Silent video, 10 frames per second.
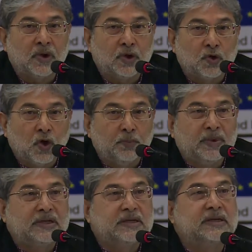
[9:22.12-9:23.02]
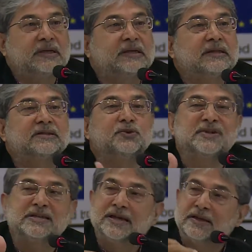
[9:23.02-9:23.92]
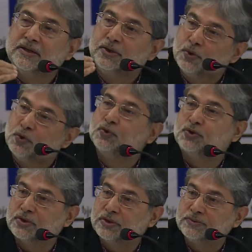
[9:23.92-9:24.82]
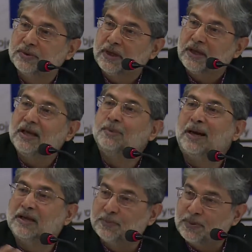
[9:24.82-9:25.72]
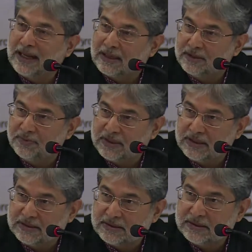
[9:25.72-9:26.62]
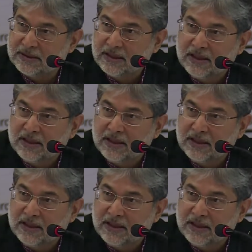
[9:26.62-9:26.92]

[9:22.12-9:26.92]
raw materials which get used in multiple activities.